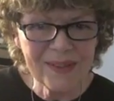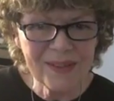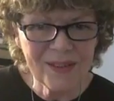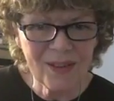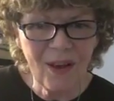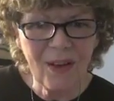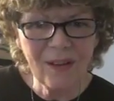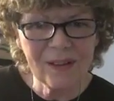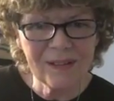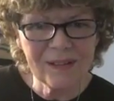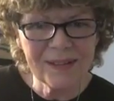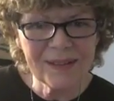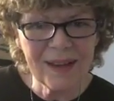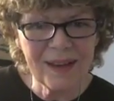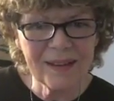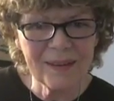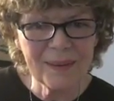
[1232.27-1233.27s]

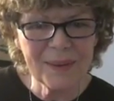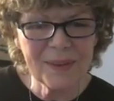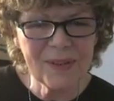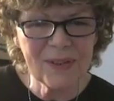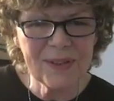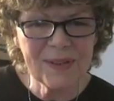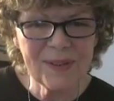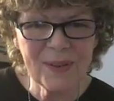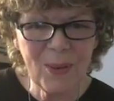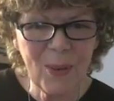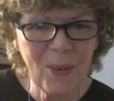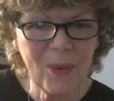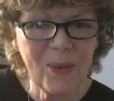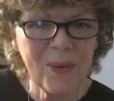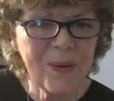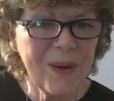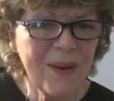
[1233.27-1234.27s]
songs, and it was just
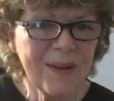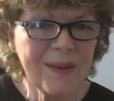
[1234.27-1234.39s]
so